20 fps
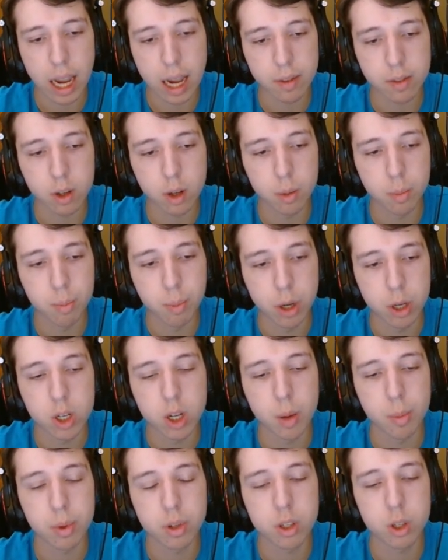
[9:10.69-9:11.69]
after
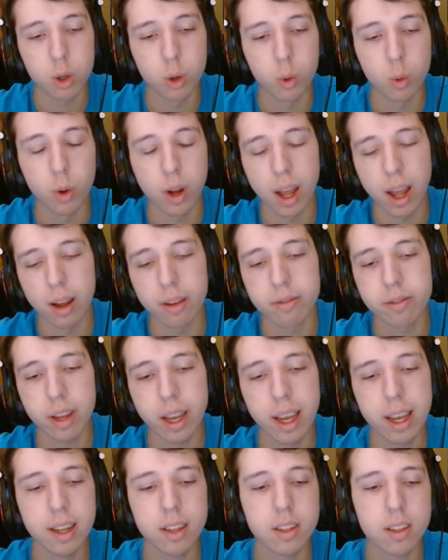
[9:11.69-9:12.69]
bishop to
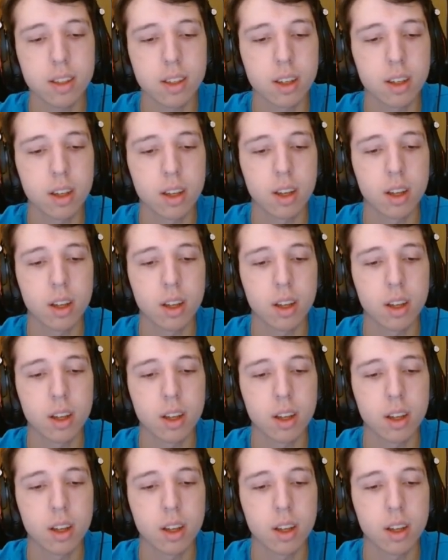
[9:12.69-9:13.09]
f8.